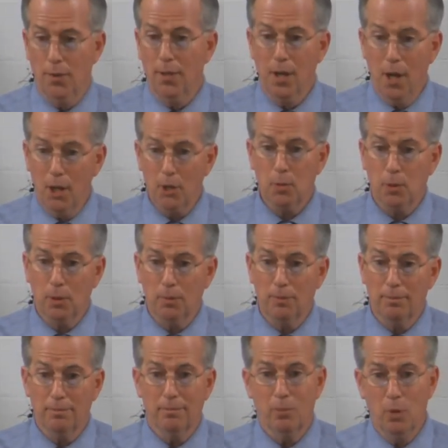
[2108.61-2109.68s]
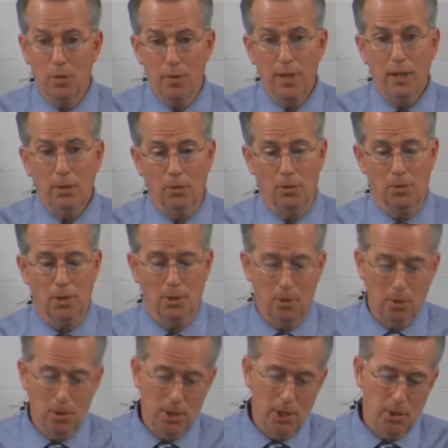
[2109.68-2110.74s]
the gospel reveals the
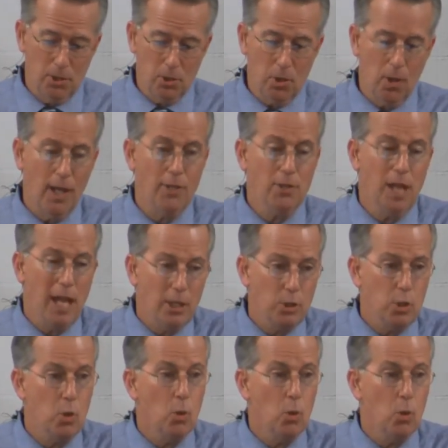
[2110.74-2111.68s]
Lord Jesus Christ as